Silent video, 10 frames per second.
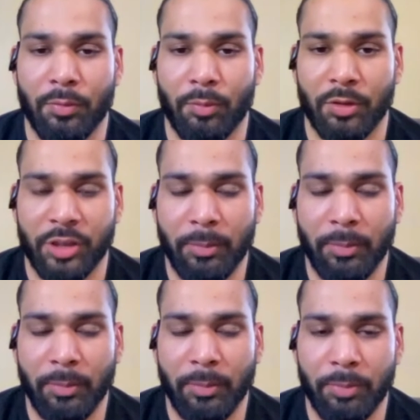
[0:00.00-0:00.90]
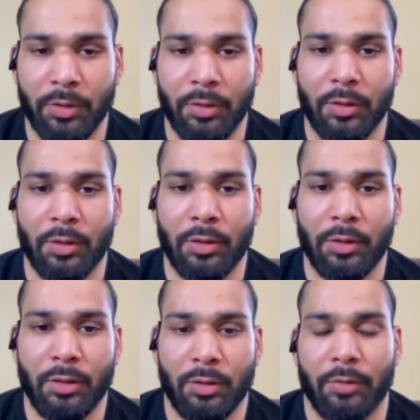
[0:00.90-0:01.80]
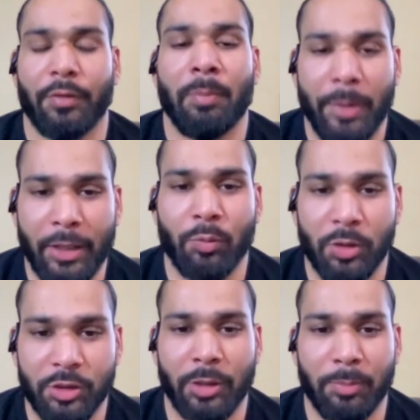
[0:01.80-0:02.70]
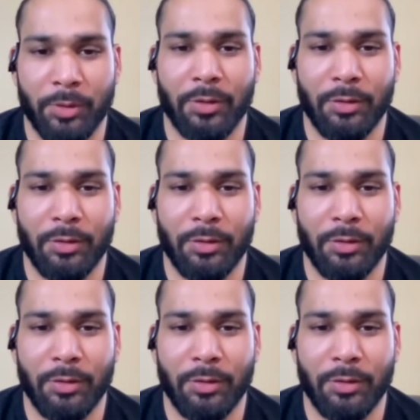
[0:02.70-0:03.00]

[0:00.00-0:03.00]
world champion, Impact world champion.